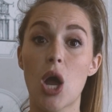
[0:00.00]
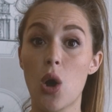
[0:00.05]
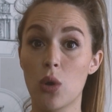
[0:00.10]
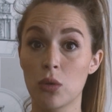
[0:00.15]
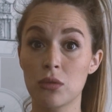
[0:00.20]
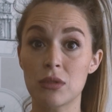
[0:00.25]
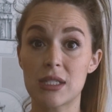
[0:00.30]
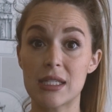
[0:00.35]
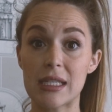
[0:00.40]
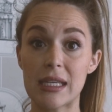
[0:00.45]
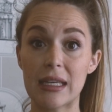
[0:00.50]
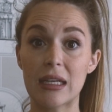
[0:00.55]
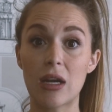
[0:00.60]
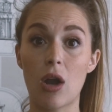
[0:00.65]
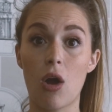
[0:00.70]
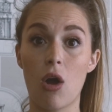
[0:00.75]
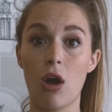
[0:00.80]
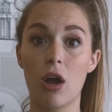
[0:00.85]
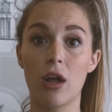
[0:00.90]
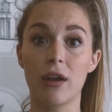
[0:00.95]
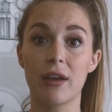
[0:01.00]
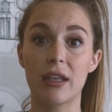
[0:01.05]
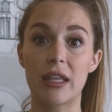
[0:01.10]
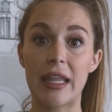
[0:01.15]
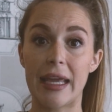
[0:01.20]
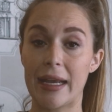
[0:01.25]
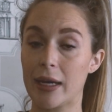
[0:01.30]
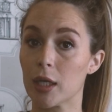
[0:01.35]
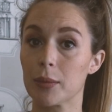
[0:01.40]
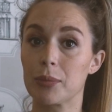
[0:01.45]
own seat on
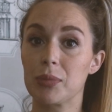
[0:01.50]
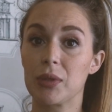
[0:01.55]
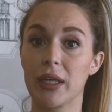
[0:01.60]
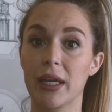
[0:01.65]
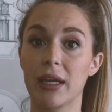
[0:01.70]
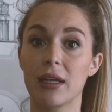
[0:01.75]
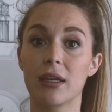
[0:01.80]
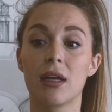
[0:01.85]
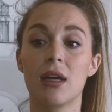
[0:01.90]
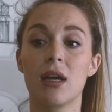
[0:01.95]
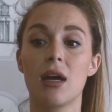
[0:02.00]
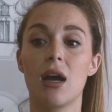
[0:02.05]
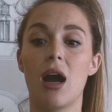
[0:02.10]
the airplane.